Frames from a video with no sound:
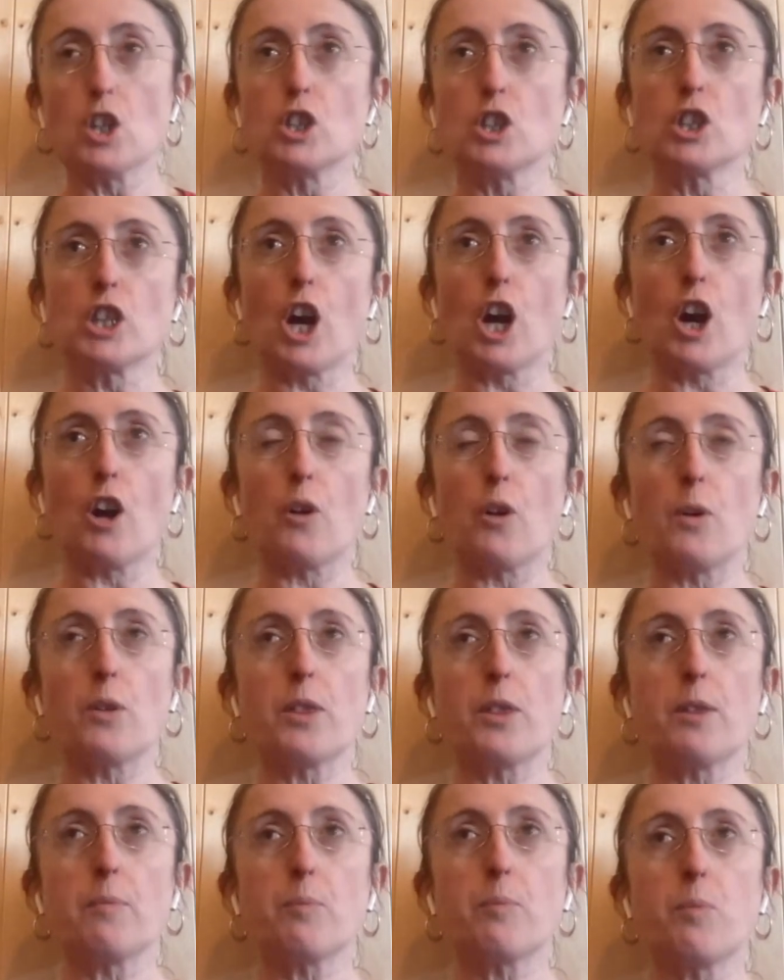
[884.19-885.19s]
So,
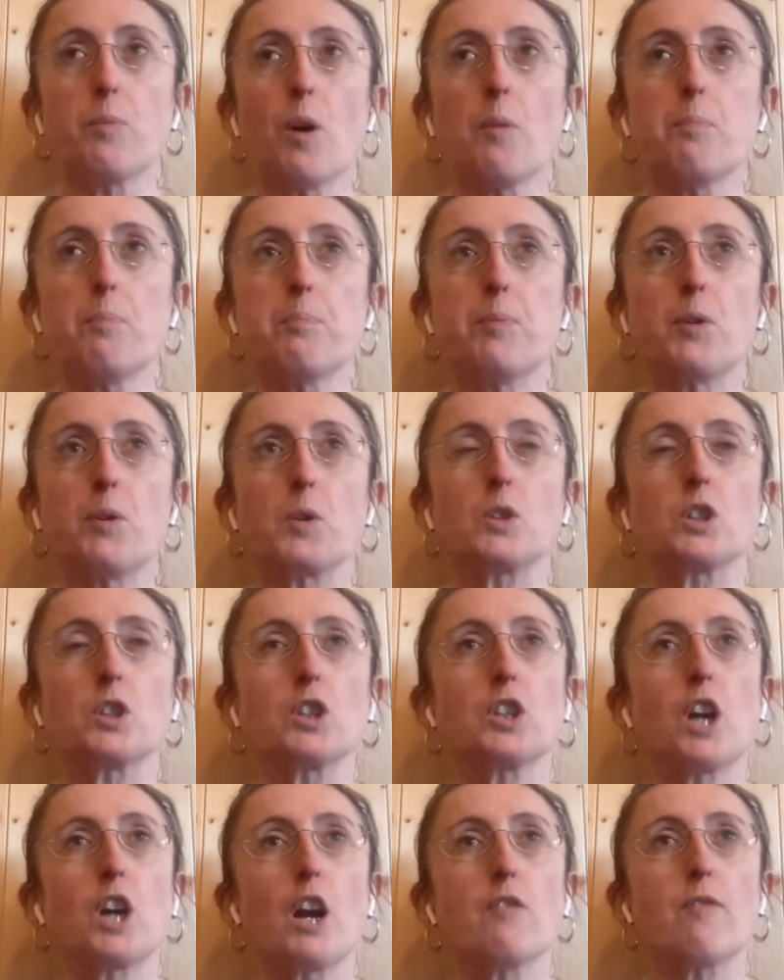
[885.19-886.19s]
what books
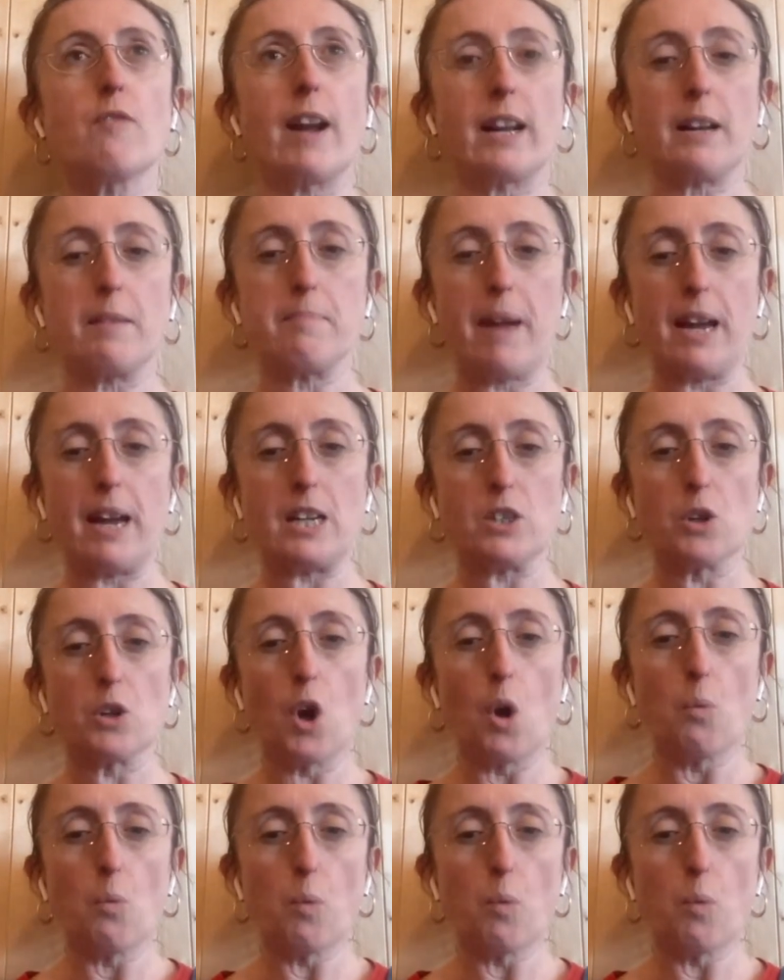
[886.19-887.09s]
could I recommend?